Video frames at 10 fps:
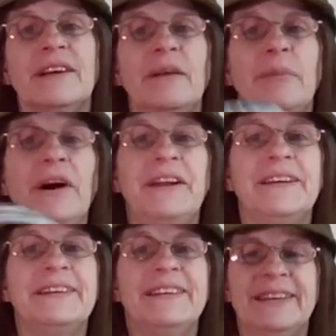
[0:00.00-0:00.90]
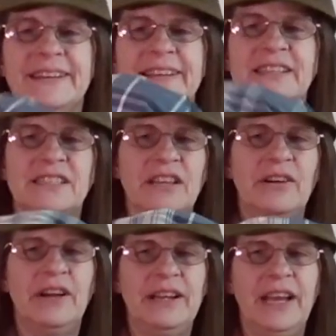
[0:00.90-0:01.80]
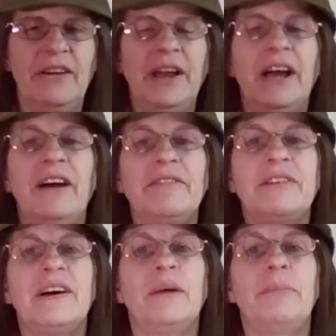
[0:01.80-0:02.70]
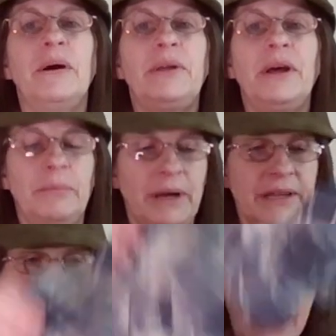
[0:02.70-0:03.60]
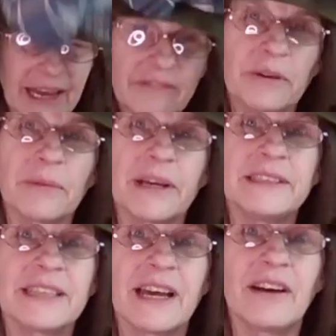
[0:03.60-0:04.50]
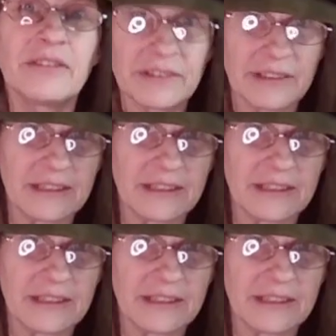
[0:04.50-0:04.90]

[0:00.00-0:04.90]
I bought it, so I now have a polo bucket hat for myself,